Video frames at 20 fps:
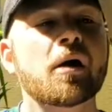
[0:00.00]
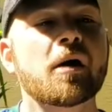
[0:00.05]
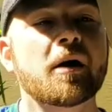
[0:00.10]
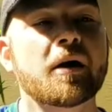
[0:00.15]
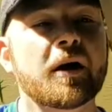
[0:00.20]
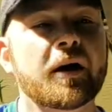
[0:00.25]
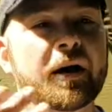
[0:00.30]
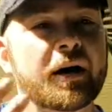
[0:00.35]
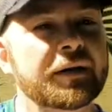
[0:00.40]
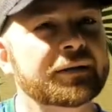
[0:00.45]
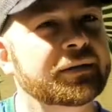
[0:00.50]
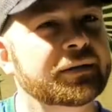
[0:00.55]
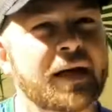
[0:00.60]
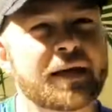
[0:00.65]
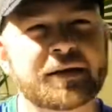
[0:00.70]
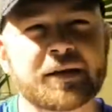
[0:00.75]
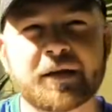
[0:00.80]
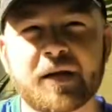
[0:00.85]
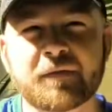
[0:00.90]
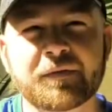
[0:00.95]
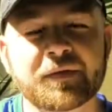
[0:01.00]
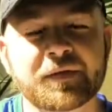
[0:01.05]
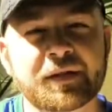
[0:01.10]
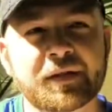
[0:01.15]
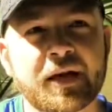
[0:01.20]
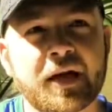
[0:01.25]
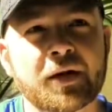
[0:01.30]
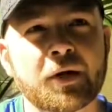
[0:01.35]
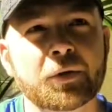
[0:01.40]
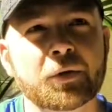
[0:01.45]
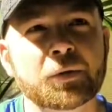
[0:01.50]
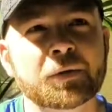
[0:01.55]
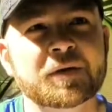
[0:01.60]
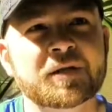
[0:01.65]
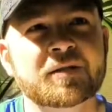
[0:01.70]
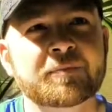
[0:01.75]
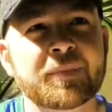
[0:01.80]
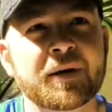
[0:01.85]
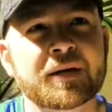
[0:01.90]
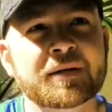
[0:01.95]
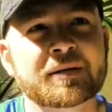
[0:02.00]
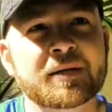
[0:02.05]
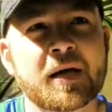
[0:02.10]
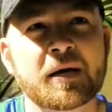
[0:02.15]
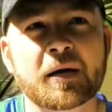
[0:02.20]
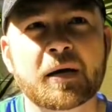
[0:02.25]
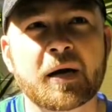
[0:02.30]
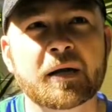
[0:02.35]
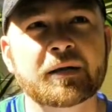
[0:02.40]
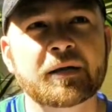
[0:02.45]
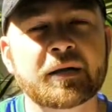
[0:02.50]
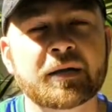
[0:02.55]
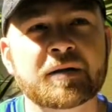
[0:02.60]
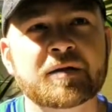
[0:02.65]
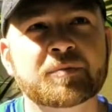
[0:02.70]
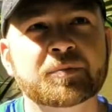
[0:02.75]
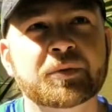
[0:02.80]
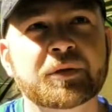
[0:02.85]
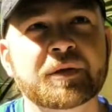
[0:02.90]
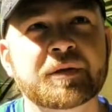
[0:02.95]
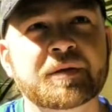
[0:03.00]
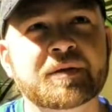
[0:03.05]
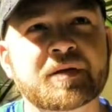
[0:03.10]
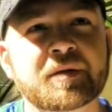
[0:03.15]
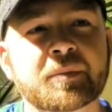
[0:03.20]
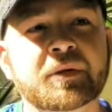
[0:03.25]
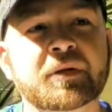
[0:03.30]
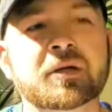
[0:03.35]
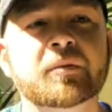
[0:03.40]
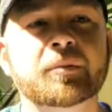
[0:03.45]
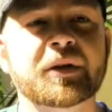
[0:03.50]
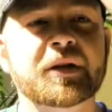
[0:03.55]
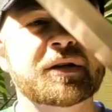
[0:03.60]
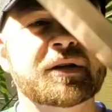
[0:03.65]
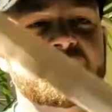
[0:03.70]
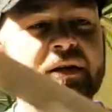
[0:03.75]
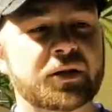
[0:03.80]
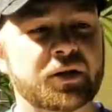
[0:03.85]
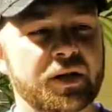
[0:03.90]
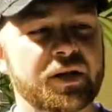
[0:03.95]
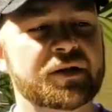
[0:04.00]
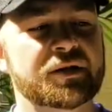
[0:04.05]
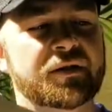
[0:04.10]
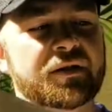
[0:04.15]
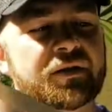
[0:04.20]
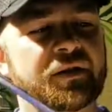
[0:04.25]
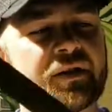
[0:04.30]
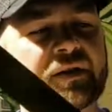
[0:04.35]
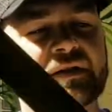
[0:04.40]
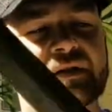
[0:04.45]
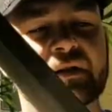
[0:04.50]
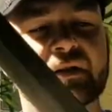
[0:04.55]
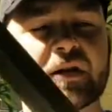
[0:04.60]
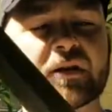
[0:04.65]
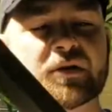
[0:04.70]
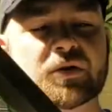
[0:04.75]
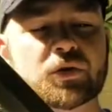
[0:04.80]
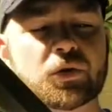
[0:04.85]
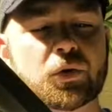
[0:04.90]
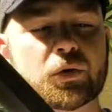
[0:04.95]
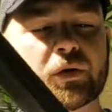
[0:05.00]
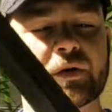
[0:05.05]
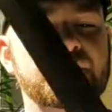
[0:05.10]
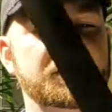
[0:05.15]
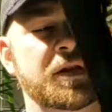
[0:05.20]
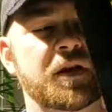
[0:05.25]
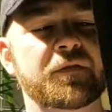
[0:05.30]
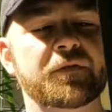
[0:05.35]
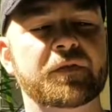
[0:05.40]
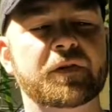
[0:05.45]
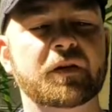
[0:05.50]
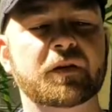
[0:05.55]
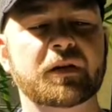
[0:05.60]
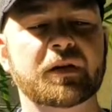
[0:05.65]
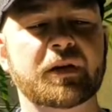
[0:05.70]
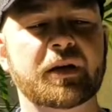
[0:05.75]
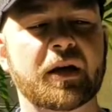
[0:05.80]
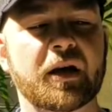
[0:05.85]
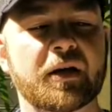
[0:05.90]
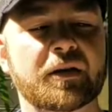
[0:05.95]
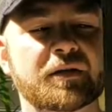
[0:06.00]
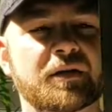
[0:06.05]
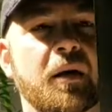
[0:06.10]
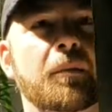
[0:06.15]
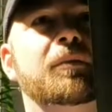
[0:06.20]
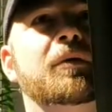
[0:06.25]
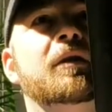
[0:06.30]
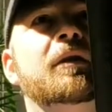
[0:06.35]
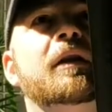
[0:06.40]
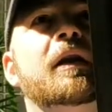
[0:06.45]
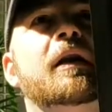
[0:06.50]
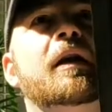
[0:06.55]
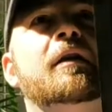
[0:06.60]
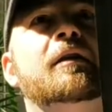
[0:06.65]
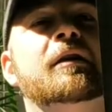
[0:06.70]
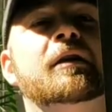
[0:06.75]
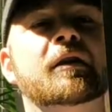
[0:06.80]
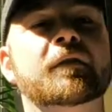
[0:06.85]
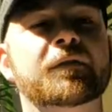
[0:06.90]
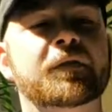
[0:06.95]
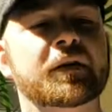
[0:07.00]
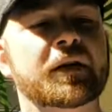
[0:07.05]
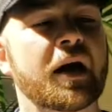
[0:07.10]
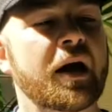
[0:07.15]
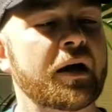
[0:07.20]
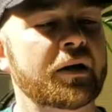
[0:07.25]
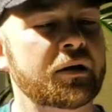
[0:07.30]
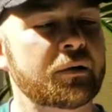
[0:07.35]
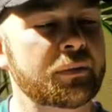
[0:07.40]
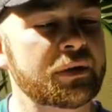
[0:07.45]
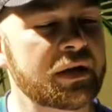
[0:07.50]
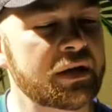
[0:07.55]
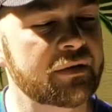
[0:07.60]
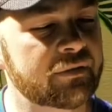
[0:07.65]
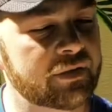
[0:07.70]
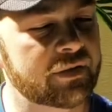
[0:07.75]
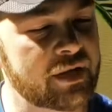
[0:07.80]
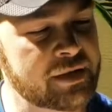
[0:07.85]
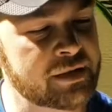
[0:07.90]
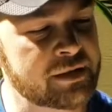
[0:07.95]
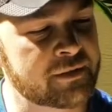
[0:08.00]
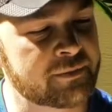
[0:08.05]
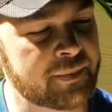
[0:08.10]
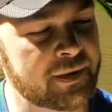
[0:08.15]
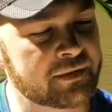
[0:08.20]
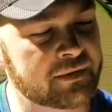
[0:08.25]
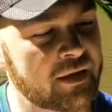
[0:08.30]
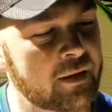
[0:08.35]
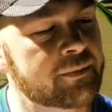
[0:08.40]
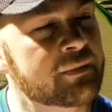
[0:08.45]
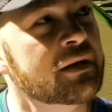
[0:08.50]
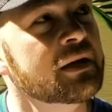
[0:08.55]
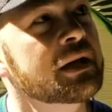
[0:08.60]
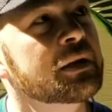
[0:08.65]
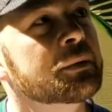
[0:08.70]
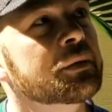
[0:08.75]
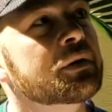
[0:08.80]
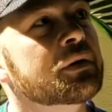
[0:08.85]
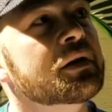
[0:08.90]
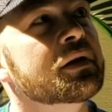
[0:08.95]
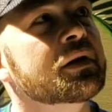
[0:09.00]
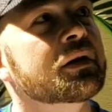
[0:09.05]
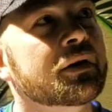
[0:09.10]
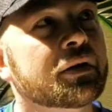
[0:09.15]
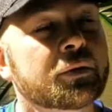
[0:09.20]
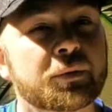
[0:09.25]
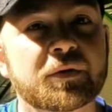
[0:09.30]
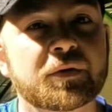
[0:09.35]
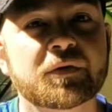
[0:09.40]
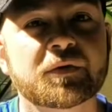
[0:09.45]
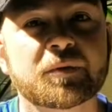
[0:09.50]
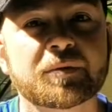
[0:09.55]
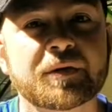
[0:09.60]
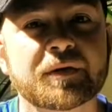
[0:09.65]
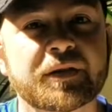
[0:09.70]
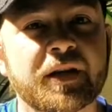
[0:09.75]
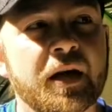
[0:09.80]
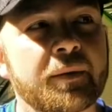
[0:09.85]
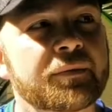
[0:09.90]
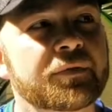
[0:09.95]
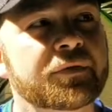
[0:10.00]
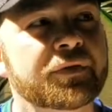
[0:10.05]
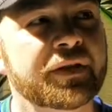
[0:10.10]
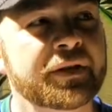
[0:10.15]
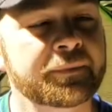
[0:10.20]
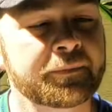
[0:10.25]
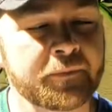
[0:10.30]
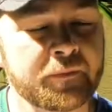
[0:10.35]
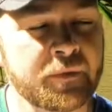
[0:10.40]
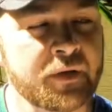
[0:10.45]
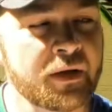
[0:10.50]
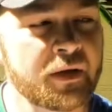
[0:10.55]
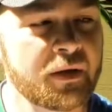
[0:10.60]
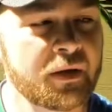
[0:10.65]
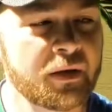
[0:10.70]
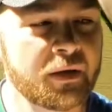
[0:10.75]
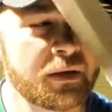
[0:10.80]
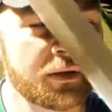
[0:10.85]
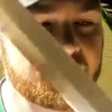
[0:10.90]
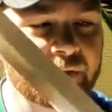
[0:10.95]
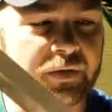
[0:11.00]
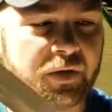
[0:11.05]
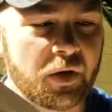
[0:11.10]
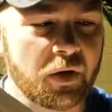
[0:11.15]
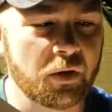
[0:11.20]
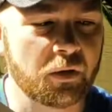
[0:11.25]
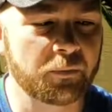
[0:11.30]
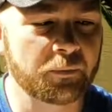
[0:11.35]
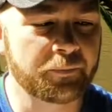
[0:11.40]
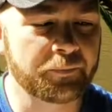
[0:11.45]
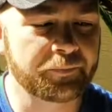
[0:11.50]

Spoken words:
The length and everything, I don't know the specs on it. I think it's pretty similar, but it's a nice sword. It's definitely something that I think if a guy in the medieval ages picked up, that he would think it was from the time frame. So